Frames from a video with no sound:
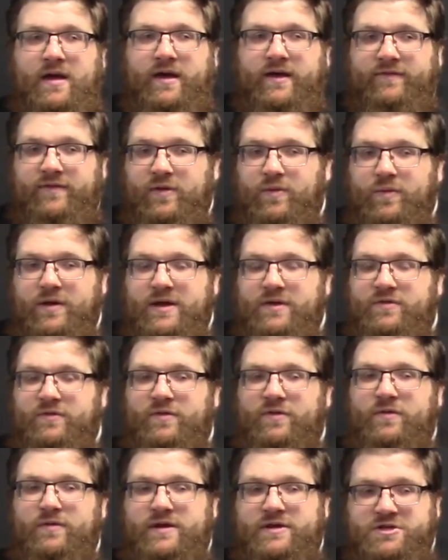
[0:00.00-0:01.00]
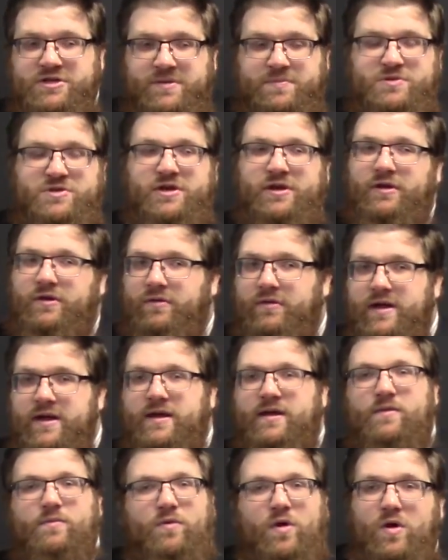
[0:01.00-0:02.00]
If you read through Egyptian,
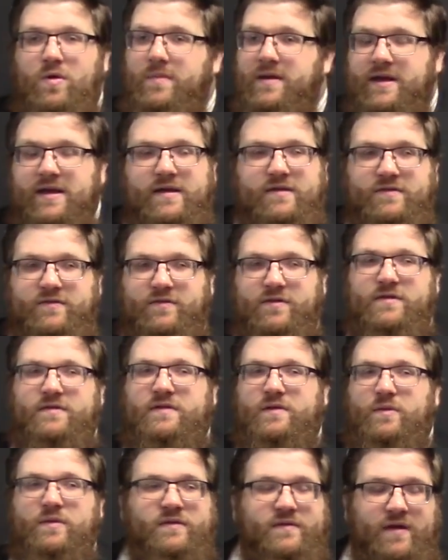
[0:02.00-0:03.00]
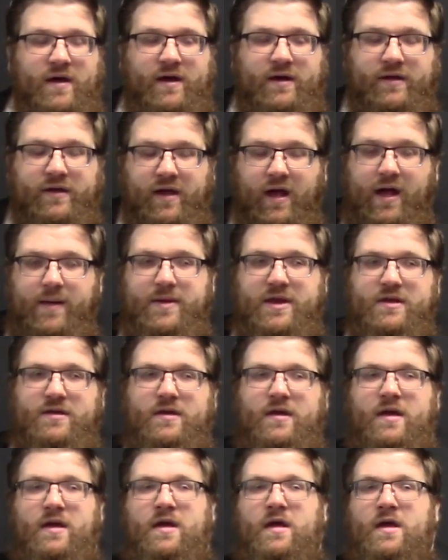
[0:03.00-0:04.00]
Greek, and Roman histories, it was not uncommon